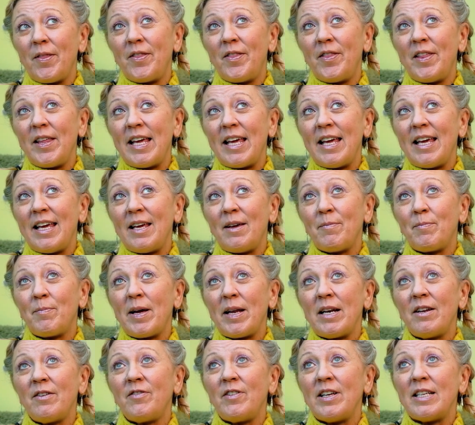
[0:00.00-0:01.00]
The
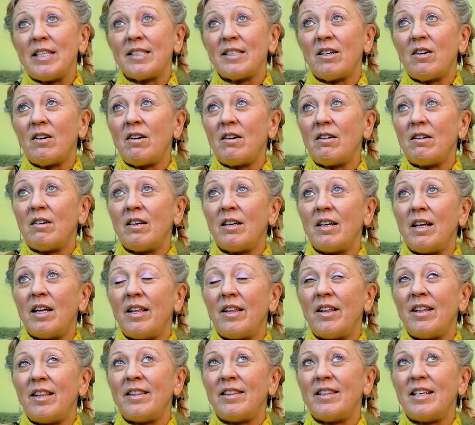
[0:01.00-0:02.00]
benefits are
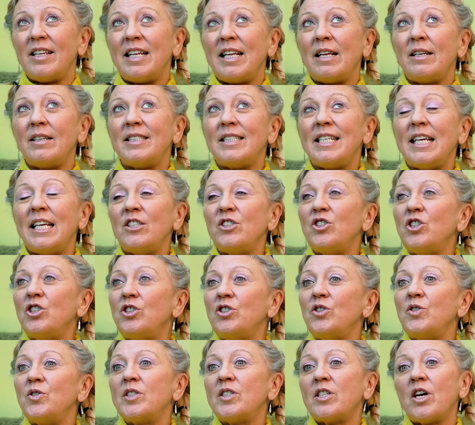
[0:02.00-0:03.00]
that it teaches
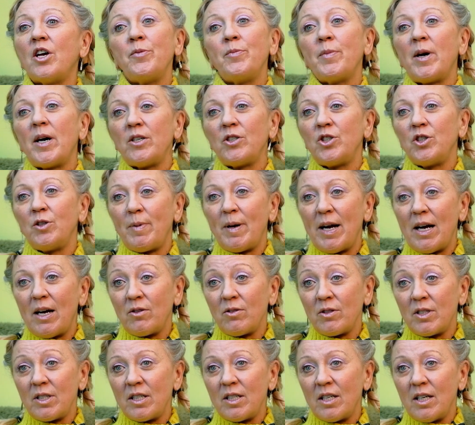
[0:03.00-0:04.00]
you so much
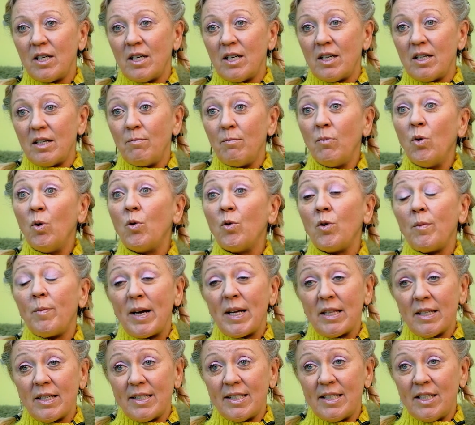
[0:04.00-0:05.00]
more
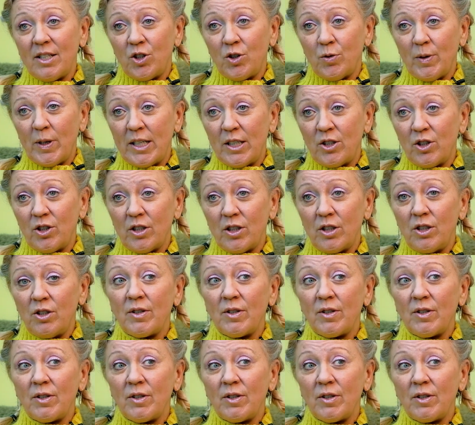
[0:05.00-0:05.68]
about the situation.